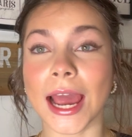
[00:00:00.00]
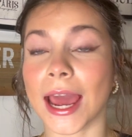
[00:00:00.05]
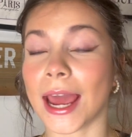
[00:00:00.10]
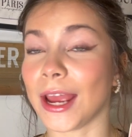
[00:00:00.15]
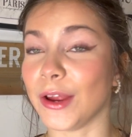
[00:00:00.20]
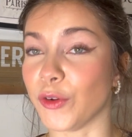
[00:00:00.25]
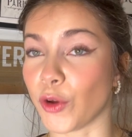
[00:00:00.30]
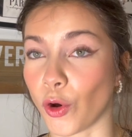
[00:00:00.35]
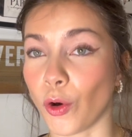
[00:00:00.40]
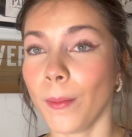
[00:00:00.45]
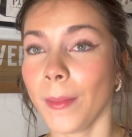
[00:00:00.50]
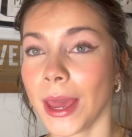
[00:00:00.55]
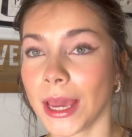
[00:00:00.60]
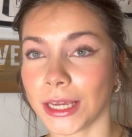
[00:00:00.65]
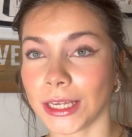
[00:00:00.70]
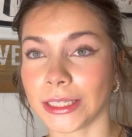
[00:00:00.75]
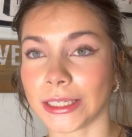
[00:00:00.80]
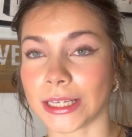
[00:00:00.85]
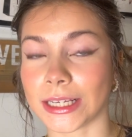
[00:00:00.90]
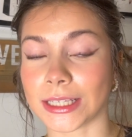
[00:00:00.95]
and oh my
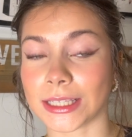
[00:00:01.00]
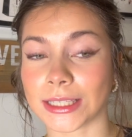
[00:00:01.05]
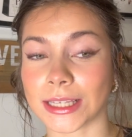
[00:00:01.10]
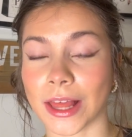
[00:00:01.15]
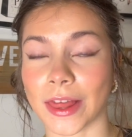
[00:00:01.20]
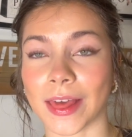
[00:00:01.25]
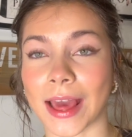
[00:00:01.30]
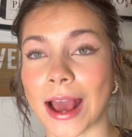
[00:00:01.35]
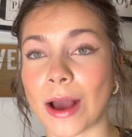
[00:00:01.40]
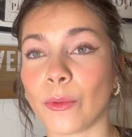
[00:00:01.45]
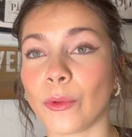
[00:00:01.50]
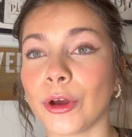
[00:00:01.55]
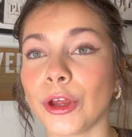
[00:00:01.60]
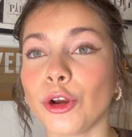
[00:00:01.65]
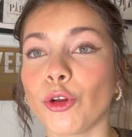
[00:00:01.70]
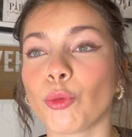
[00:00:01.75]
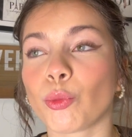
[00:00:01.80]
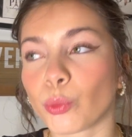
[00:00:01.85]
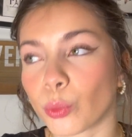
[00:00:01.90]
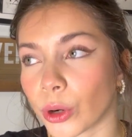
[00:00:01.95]
goodness, that
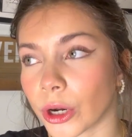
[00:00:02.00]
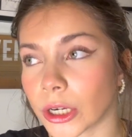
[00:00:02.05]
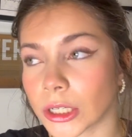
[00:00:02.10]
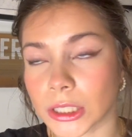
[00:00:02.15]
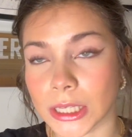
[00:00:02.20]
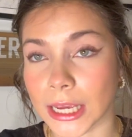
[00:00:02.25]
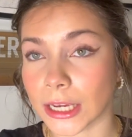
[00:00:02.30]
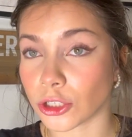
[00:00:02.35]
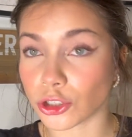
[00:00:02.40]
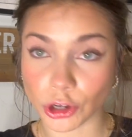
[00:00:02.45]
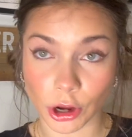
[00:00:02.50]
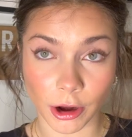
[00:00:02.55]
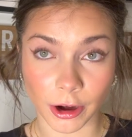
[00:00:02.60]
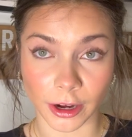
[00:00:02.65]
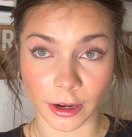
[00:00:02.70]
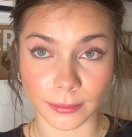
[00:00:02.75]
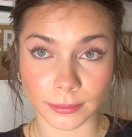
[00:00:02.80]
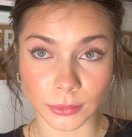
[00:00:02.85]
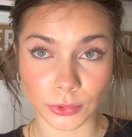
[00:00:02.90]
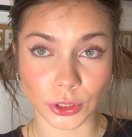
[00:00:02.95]
one works like a charm.